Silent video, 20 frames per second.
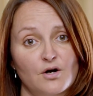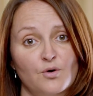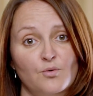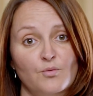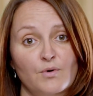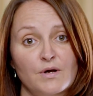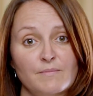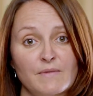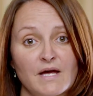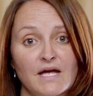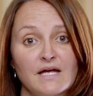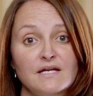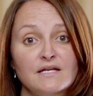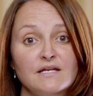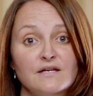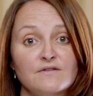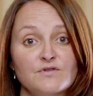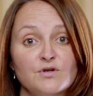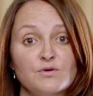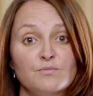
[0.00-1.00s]
We may
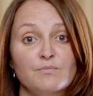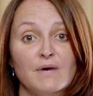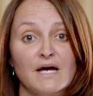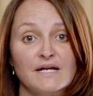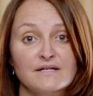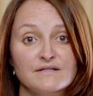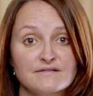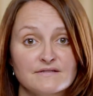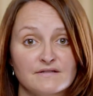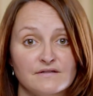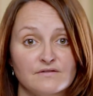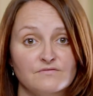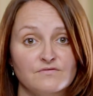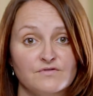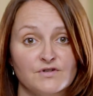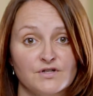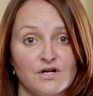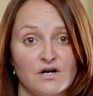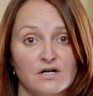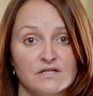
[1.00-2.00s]
give you medicine
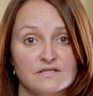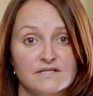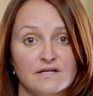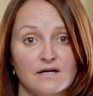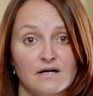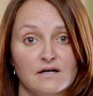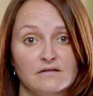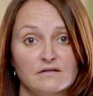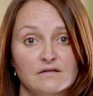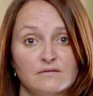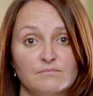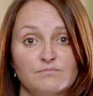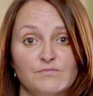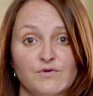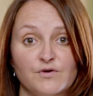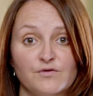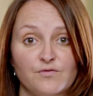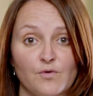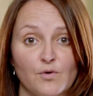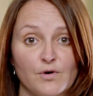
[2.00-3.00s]
for nausea
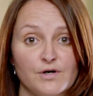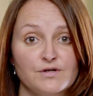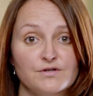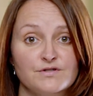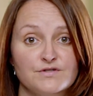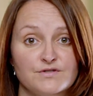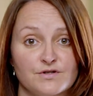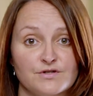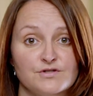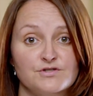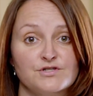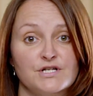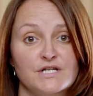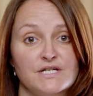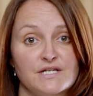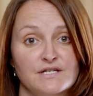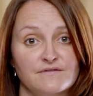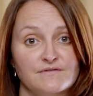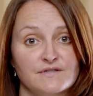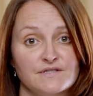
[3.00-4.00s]
before your surgery
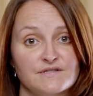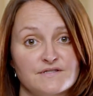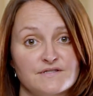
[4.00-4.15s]
even